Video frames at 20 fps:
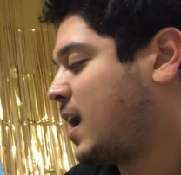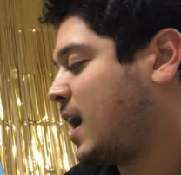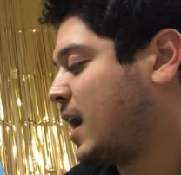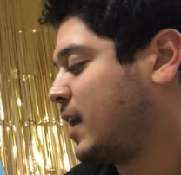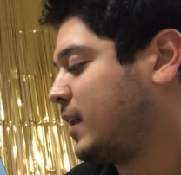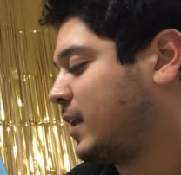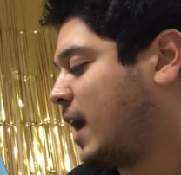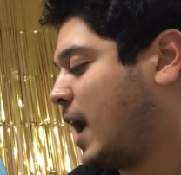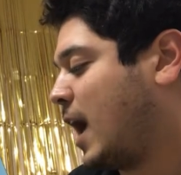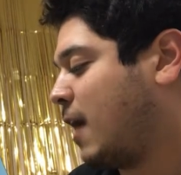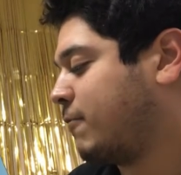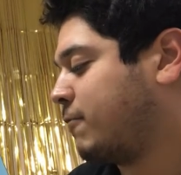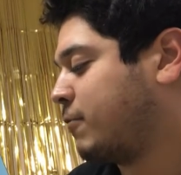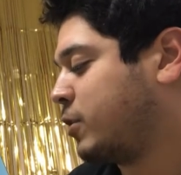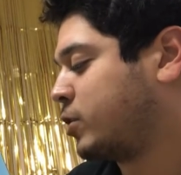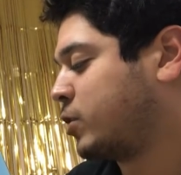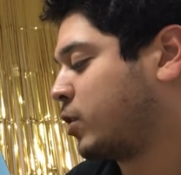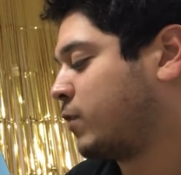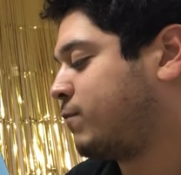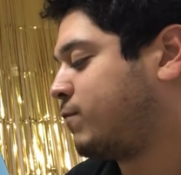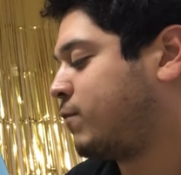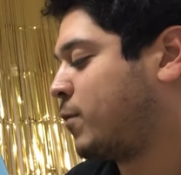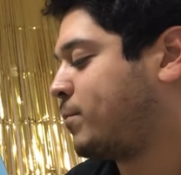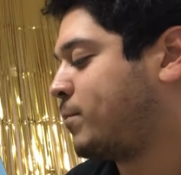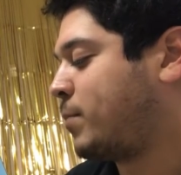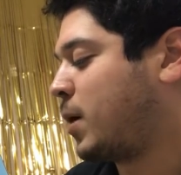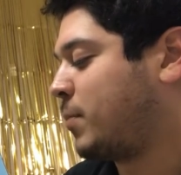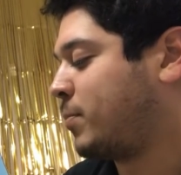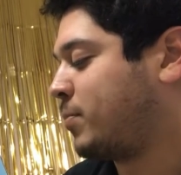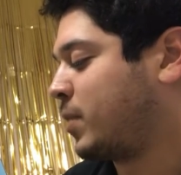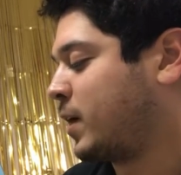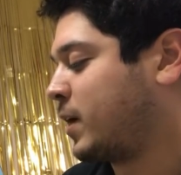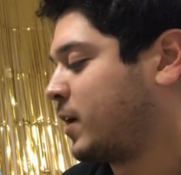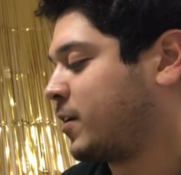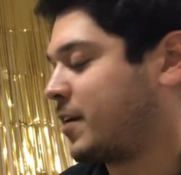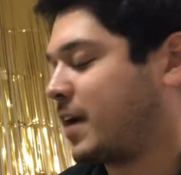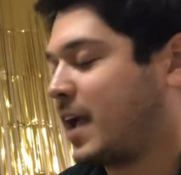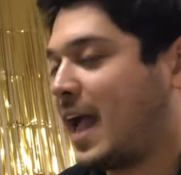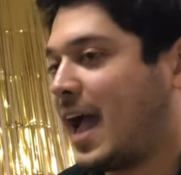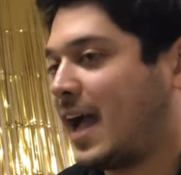And every good football
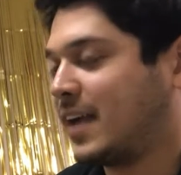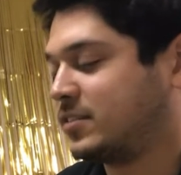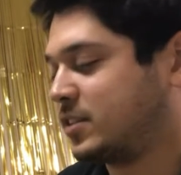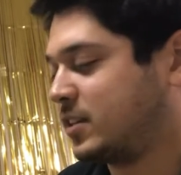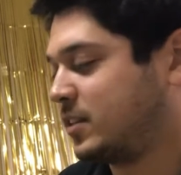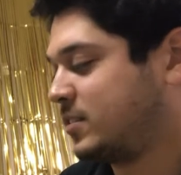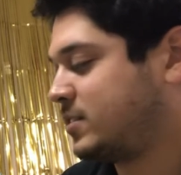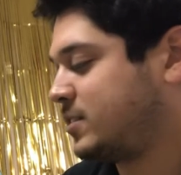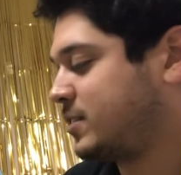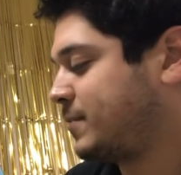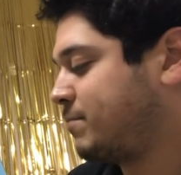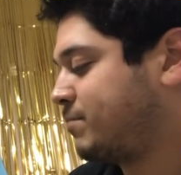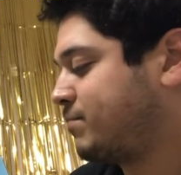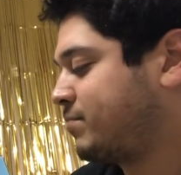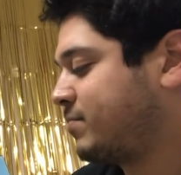player has it.